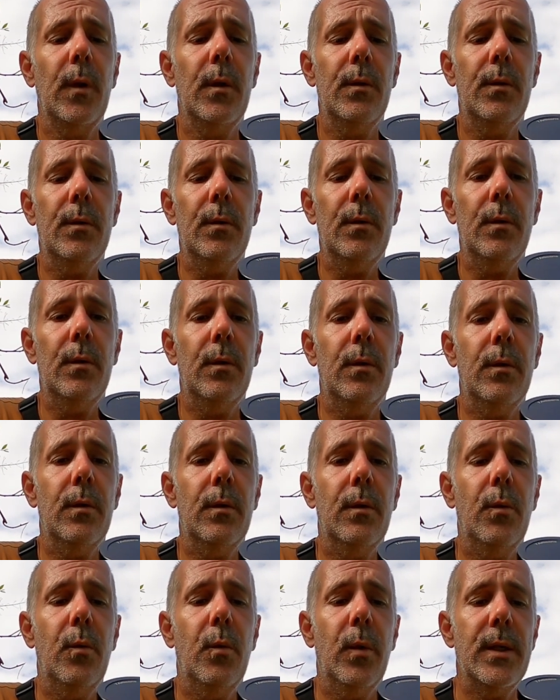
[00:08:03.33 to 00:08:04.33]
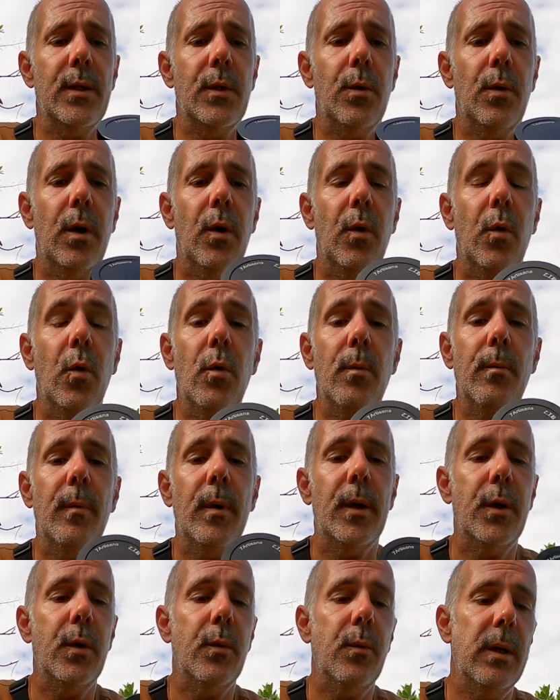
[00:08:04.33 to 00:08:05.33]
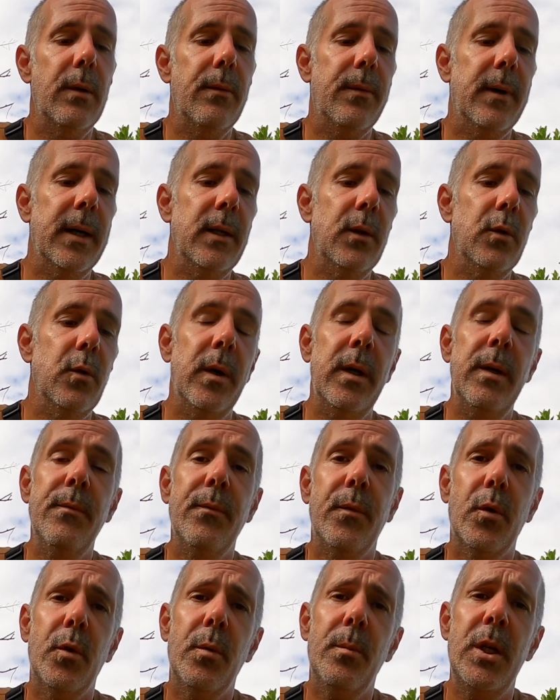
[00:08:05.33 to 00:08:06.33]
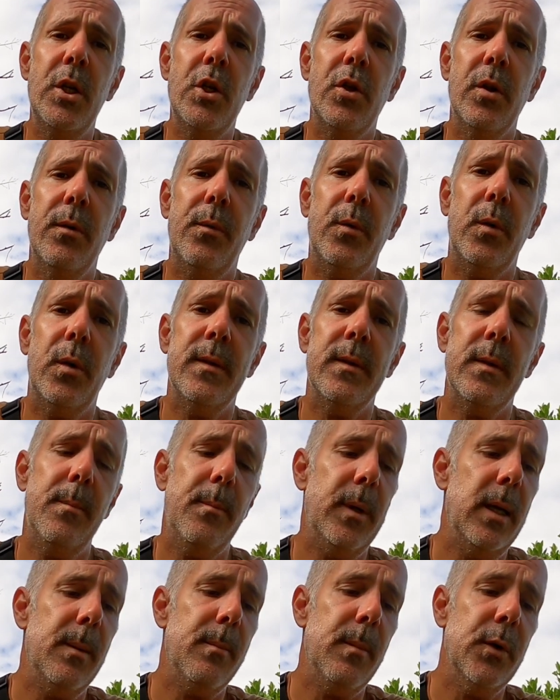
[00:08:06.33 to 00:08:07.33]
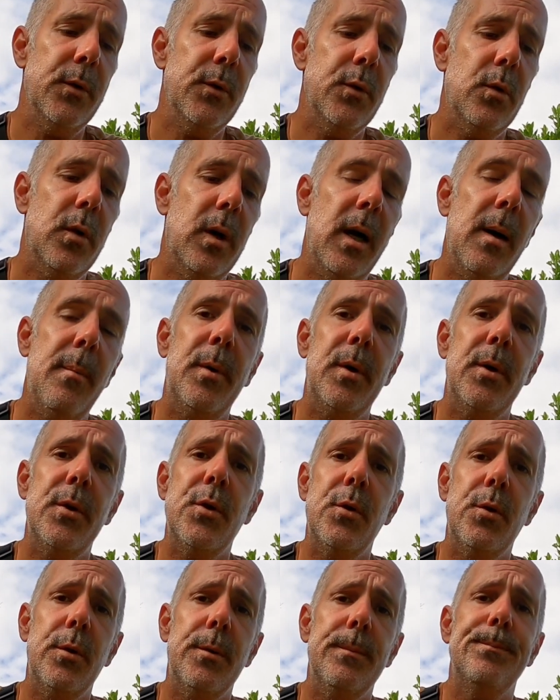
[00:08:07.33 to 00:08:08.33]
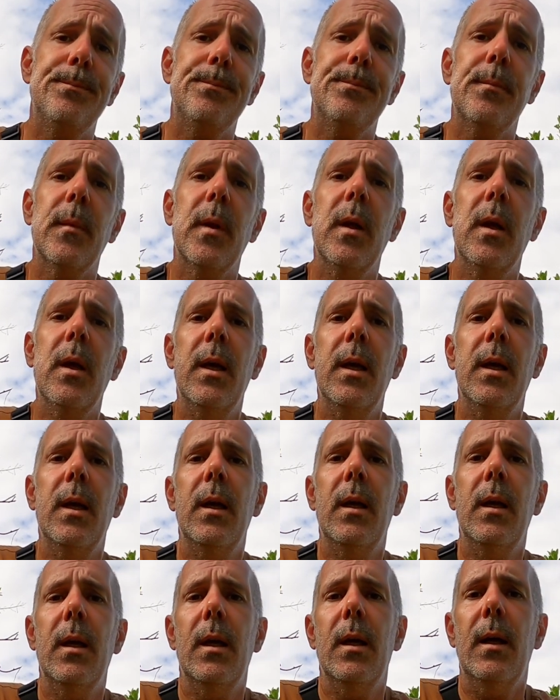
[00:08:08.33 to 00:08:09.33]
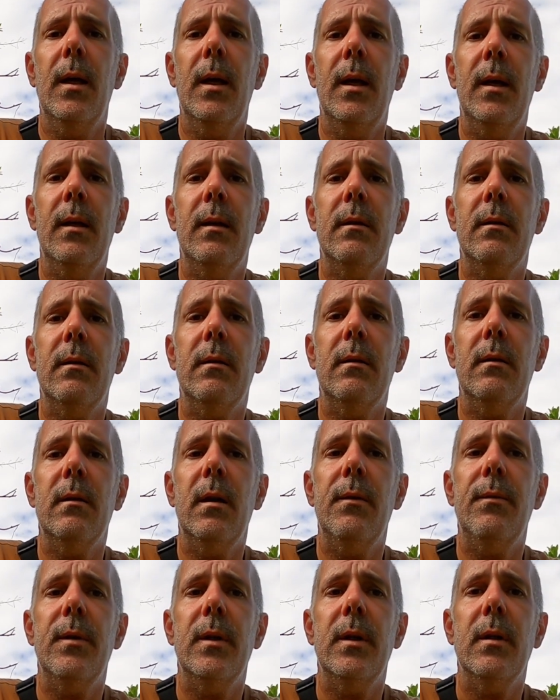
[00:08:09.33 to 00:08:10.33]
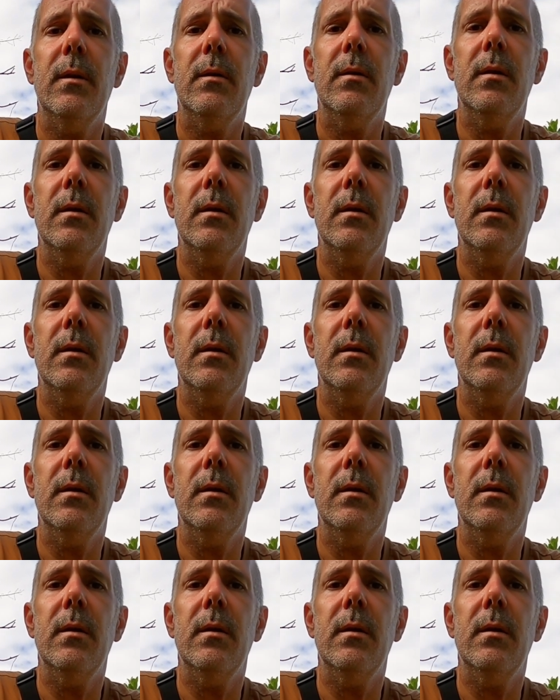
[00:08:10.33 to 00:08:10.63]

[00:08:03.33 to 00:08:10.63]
So once you are home, you will find no information, for example, about your aperture. And I think that's